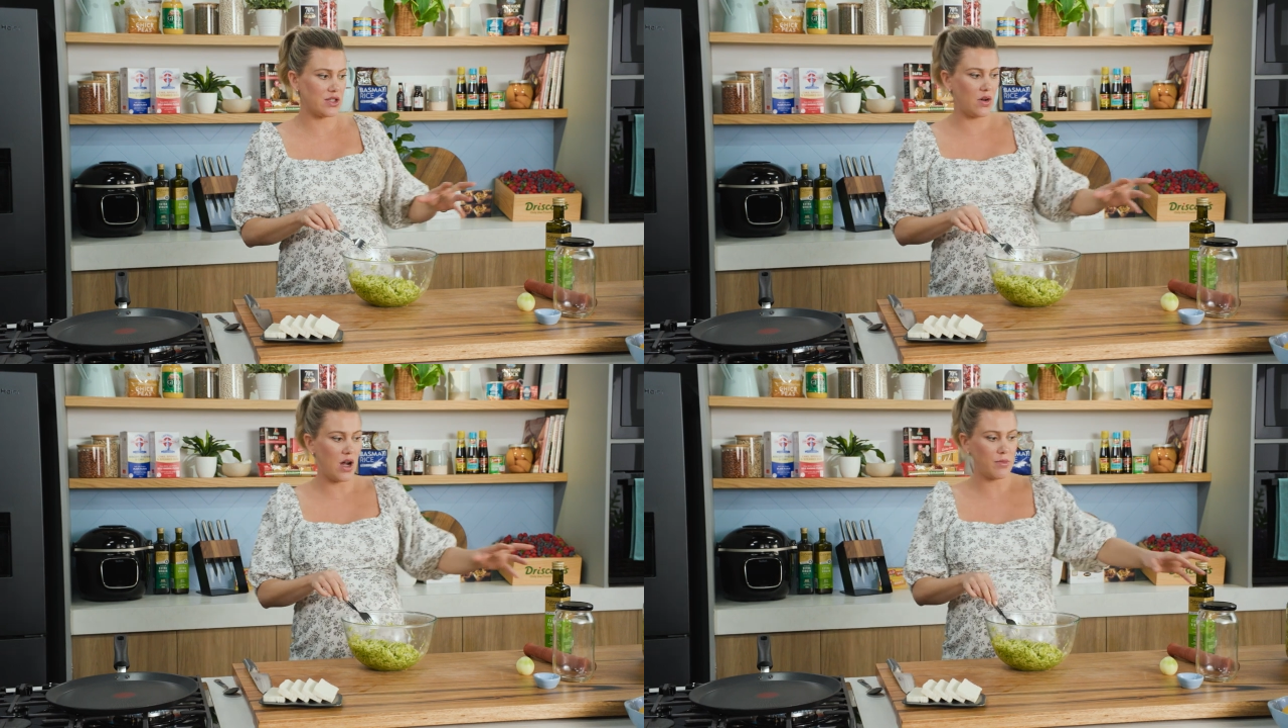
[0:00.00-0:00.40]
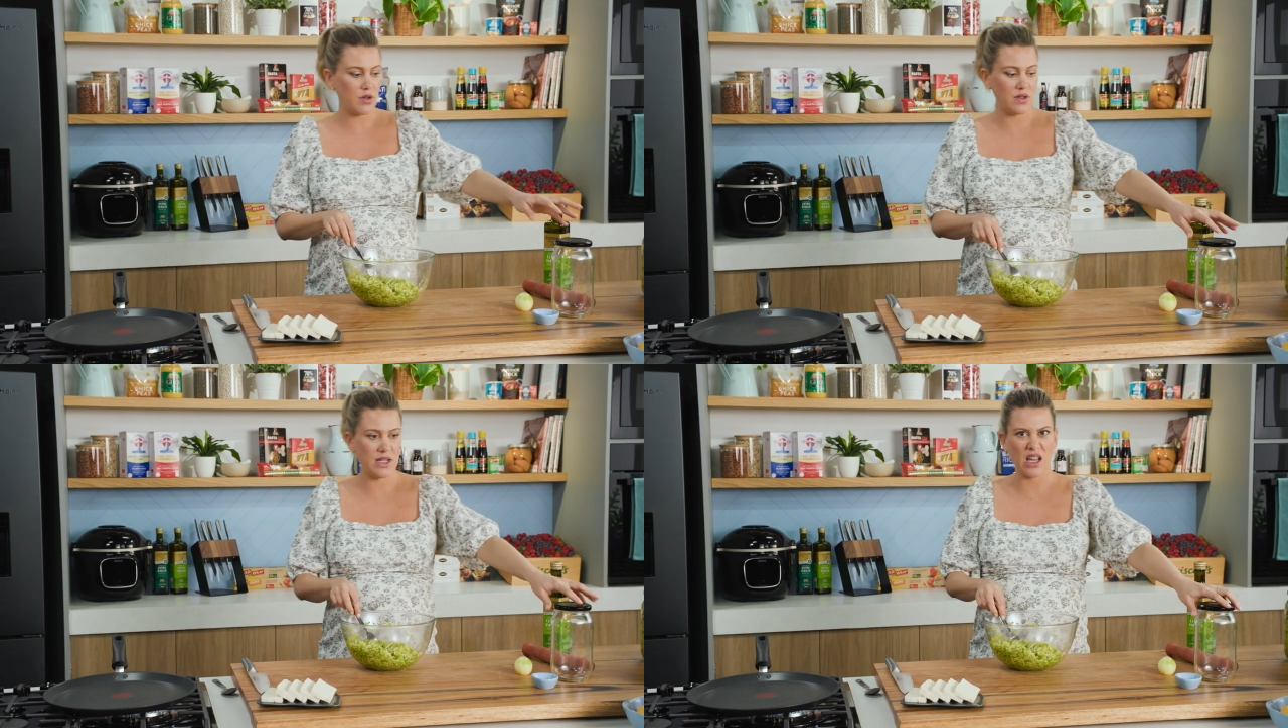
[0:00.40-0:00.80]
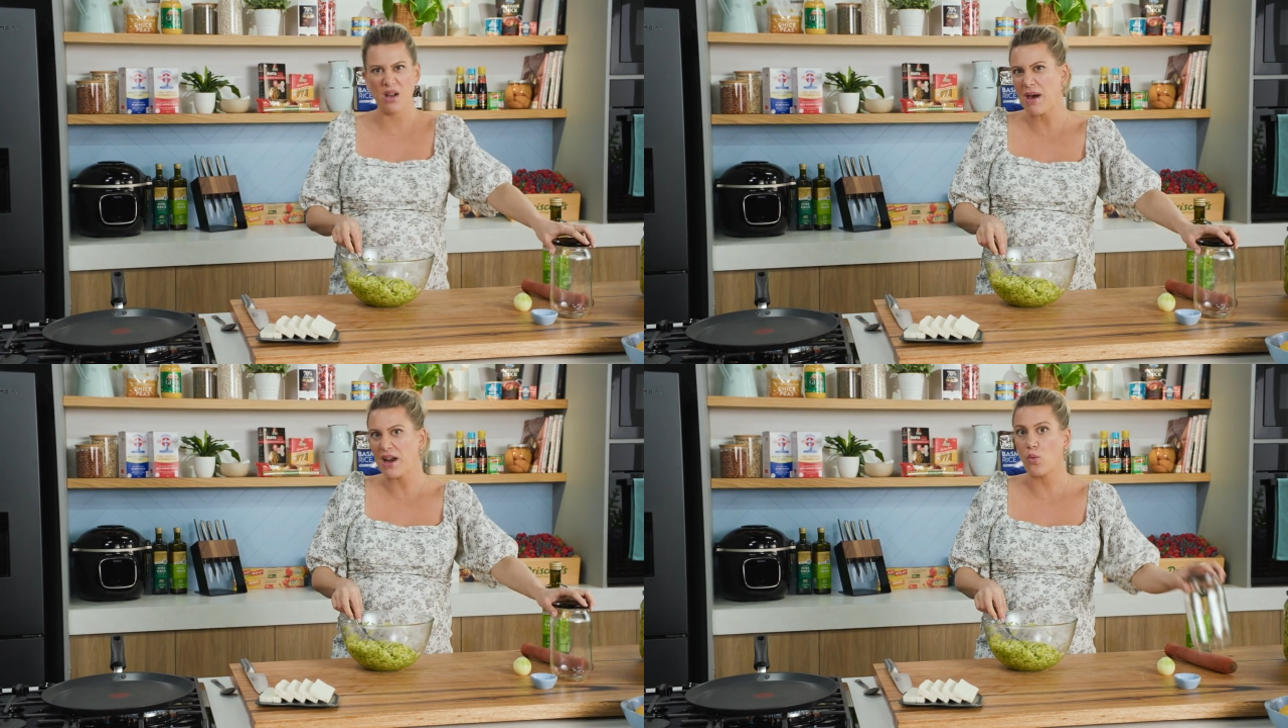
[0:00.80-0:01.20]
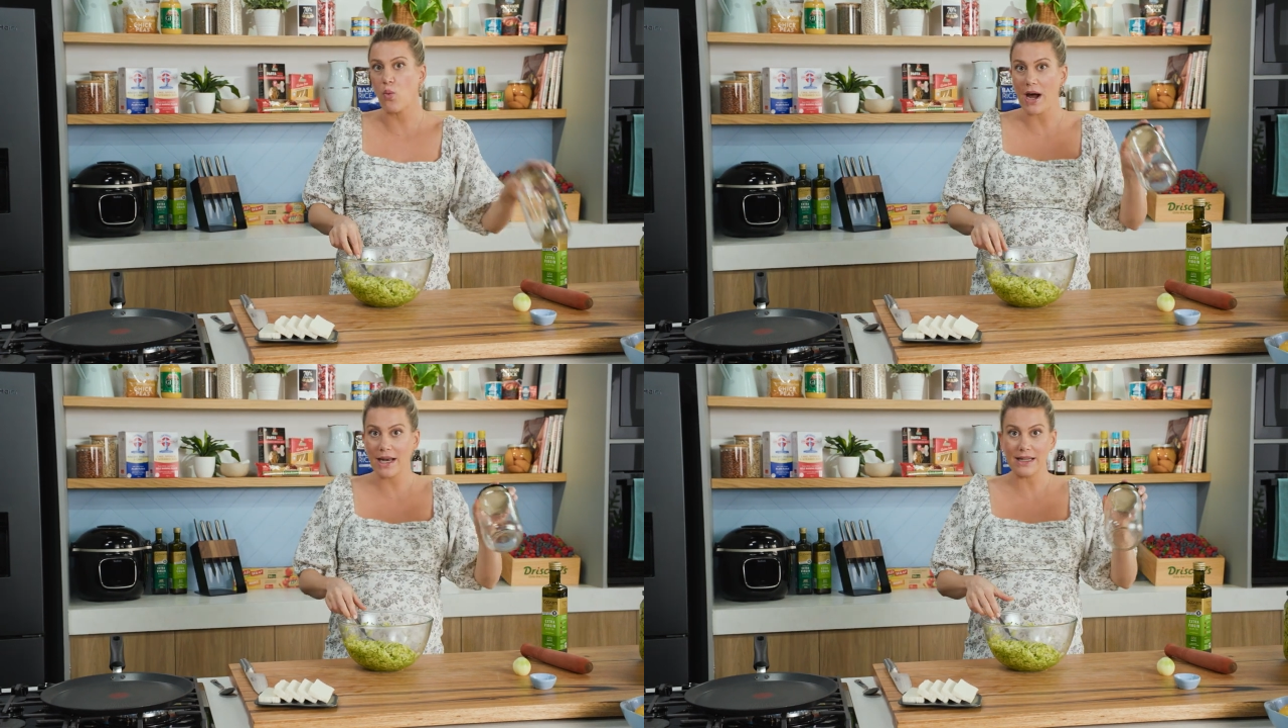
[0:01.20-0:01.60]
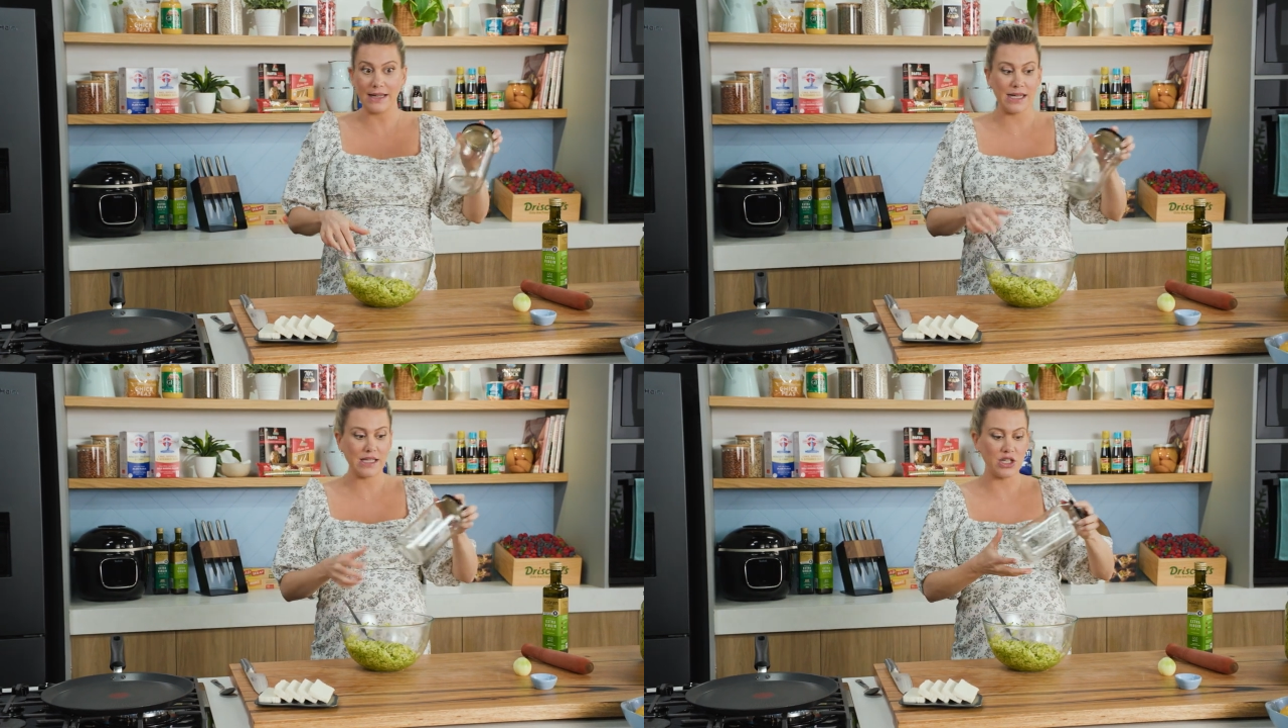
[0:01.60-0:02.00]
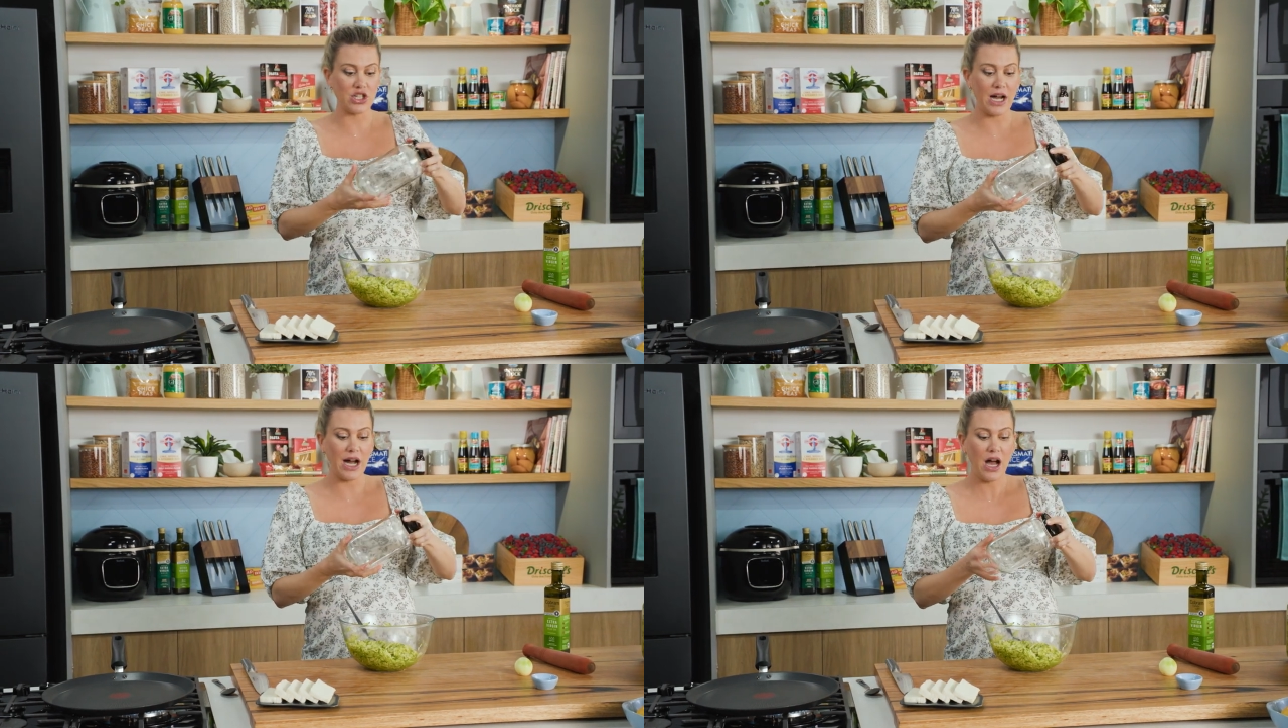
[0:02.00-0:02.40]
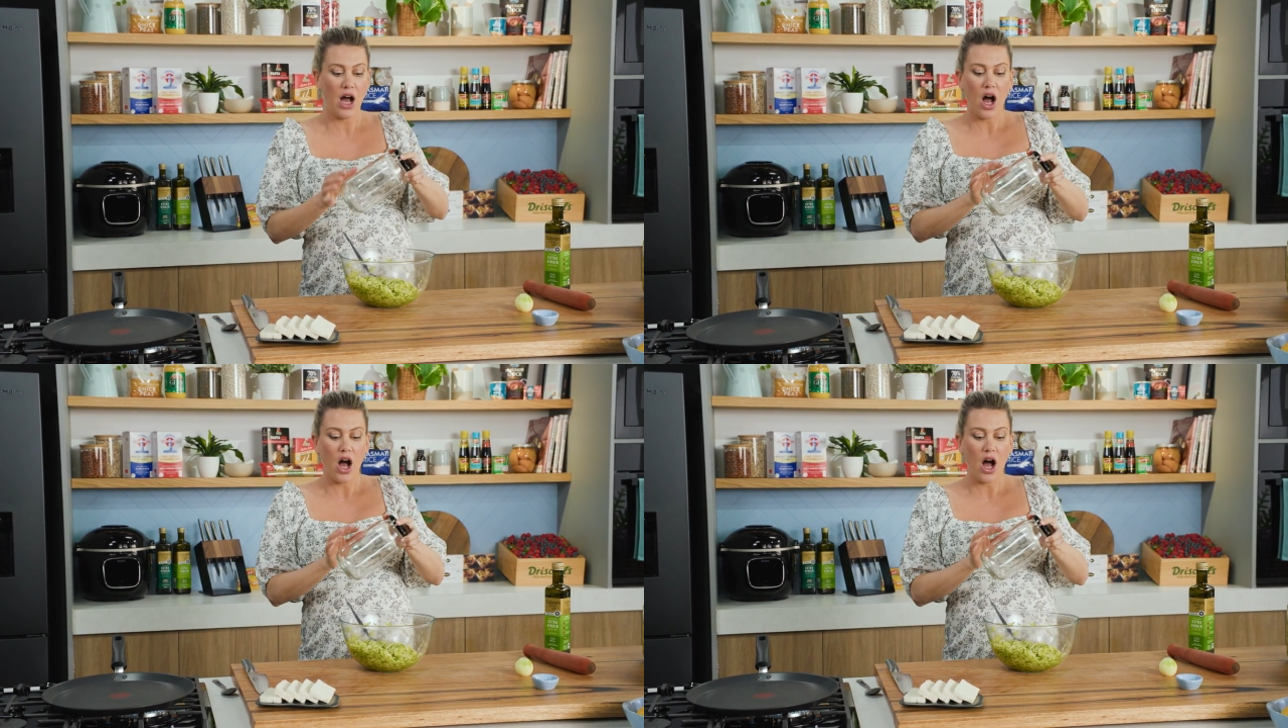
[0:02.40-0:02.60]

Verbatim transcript: So I'm using about a one litre jar.